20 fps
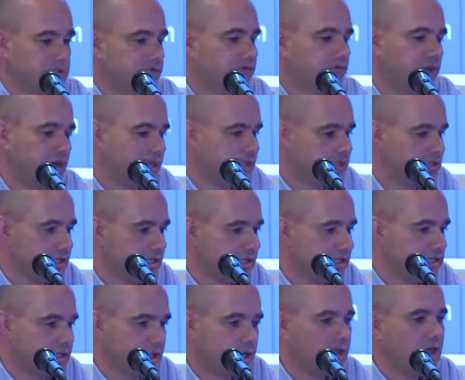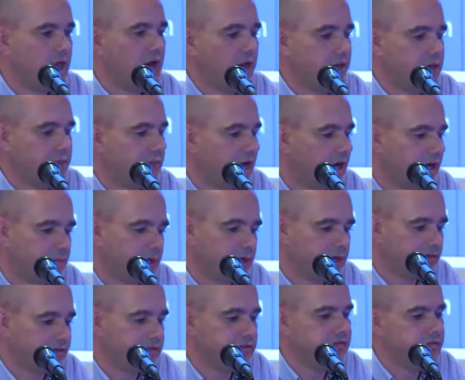So for instance, a
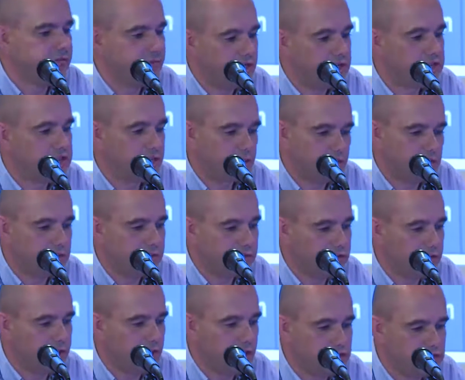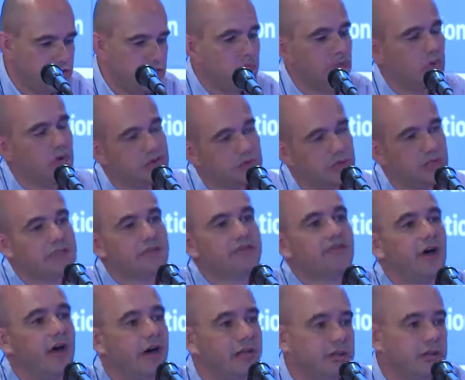department of information and communication was
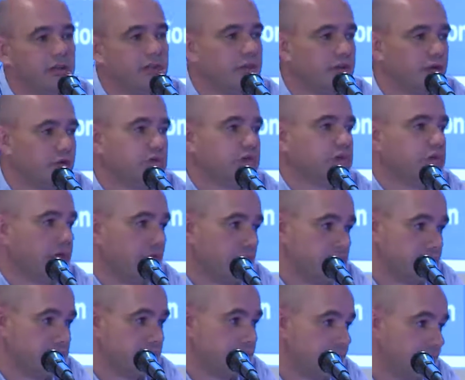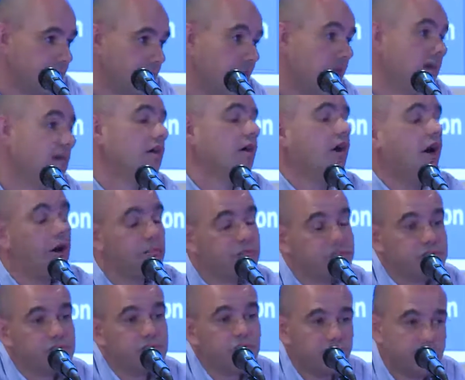classified in communication.
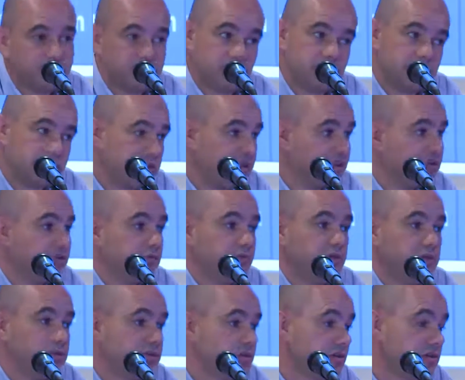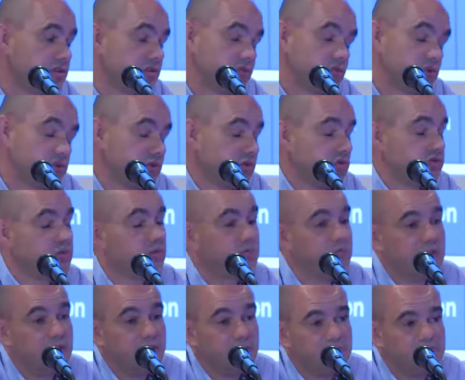Obviously, other criteria could be used and results
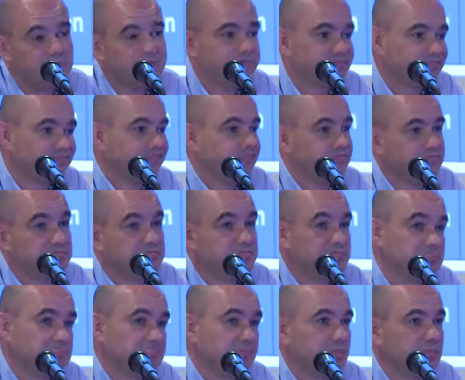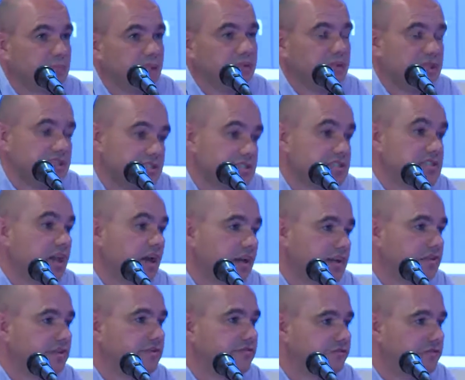would be a list is
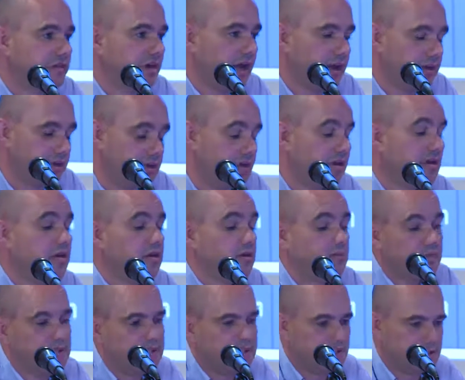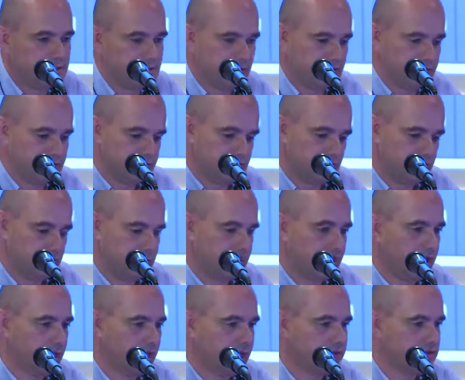slightly different, but these are the
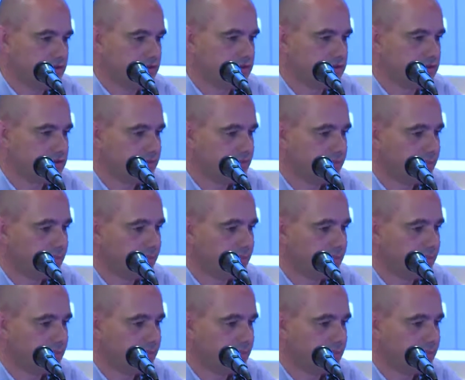criteria I have used.